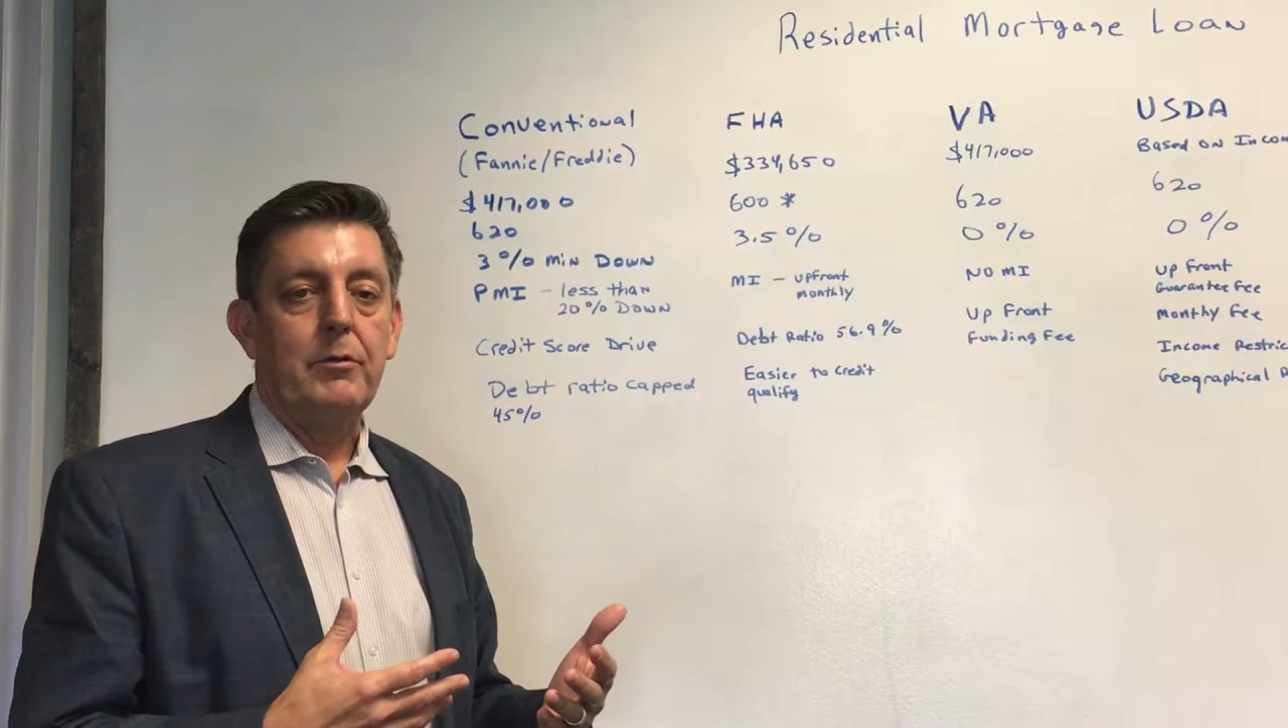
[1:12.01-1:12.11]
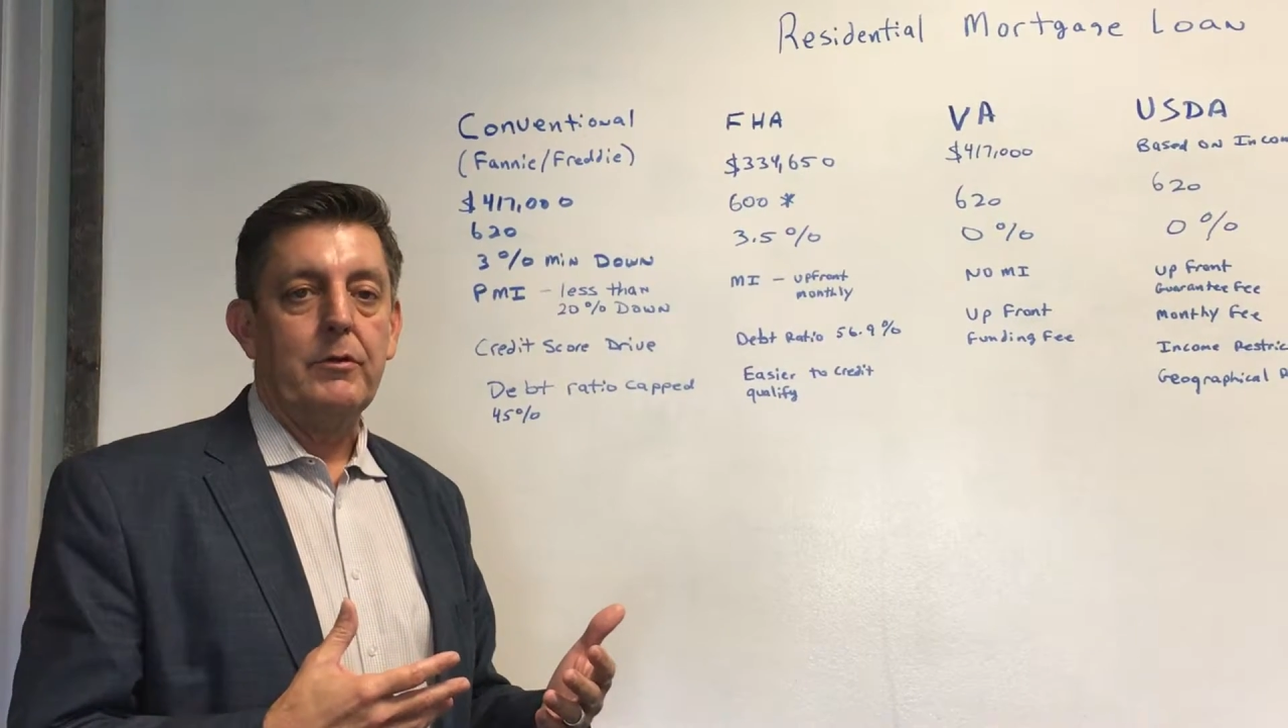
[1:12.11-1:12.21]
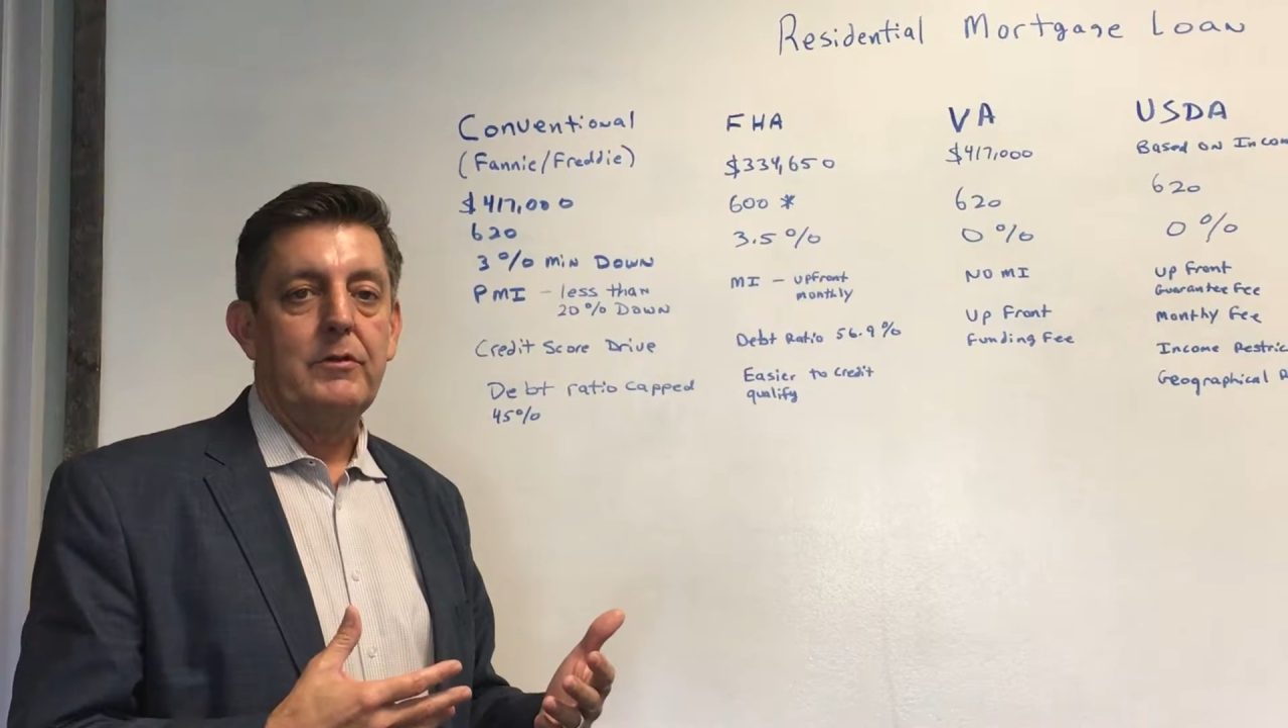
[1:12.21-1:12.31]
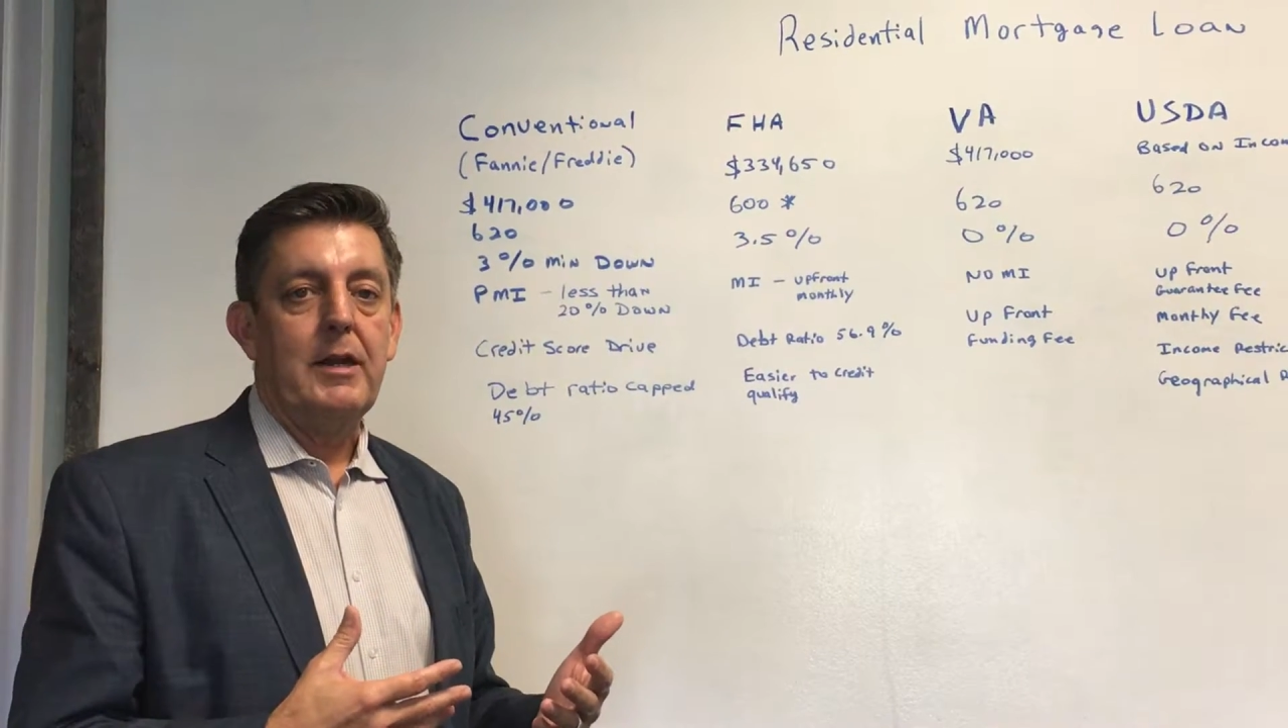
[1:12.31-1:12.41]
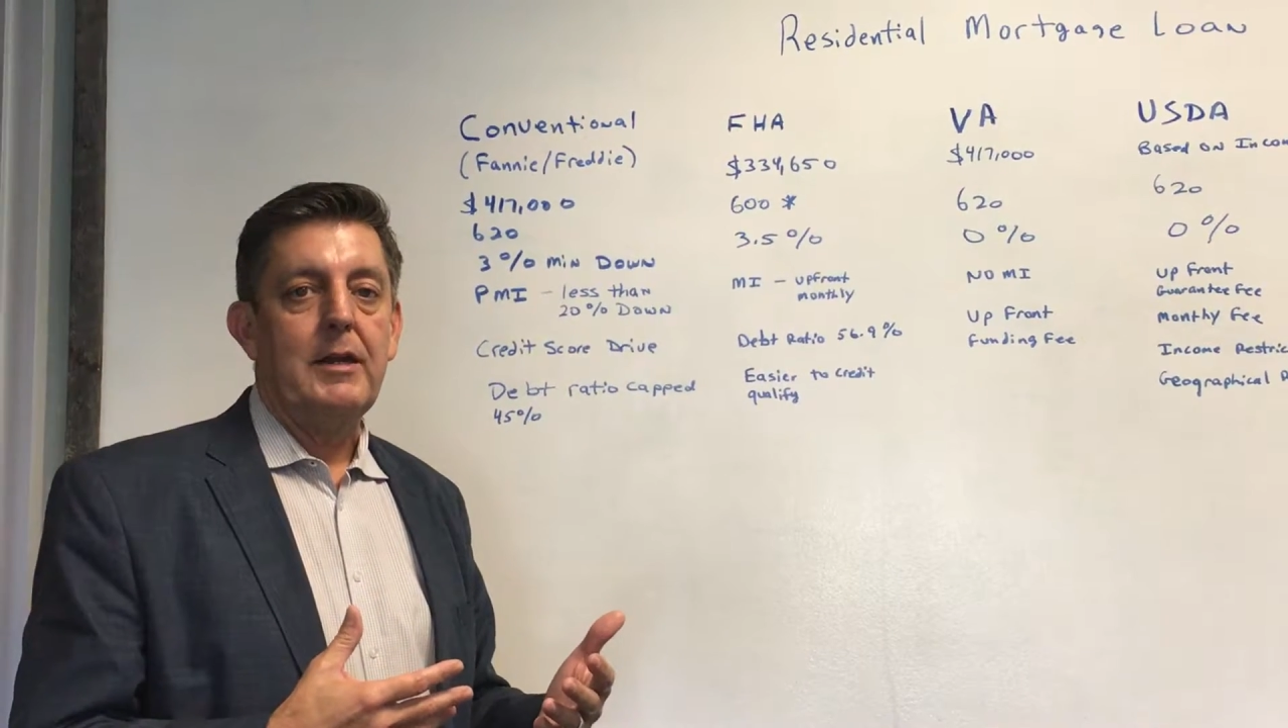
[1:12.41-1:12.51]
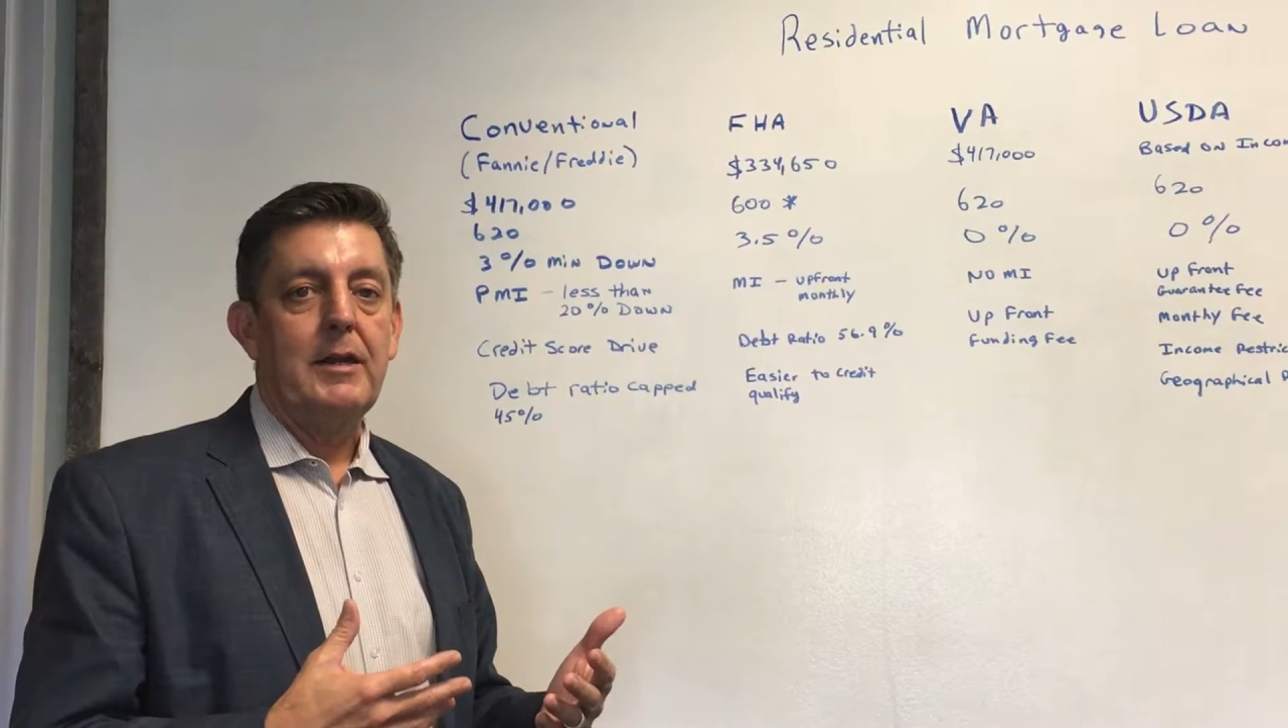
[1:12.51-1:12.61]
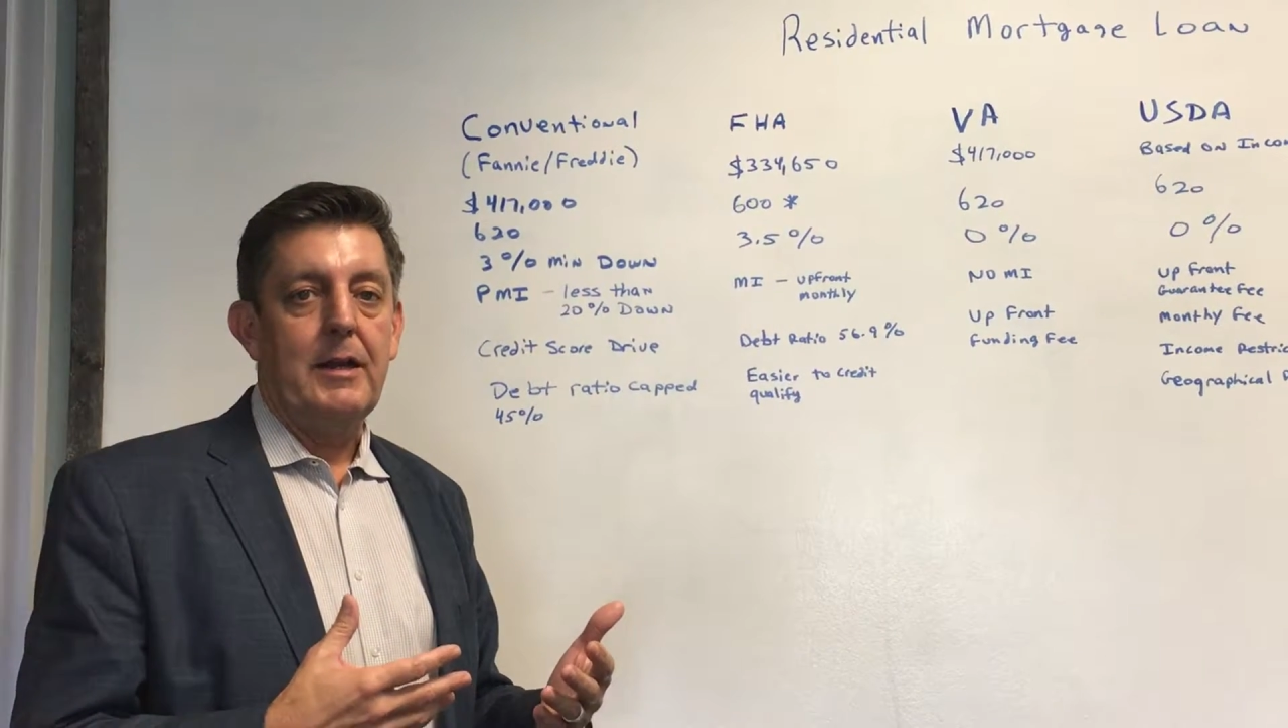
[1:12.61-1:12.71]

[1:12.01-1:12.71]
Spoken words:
real estate,